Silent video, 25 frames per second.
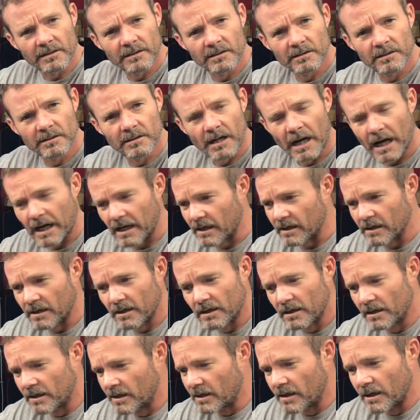I would
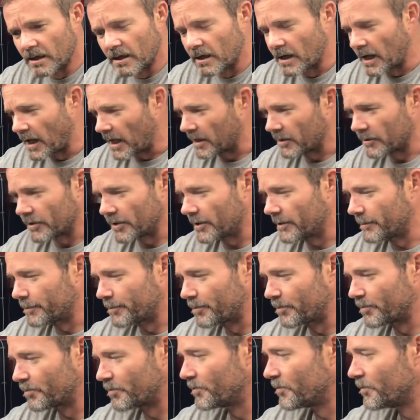have to look. It's been
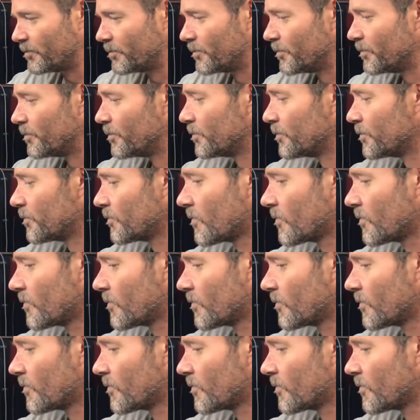a minute.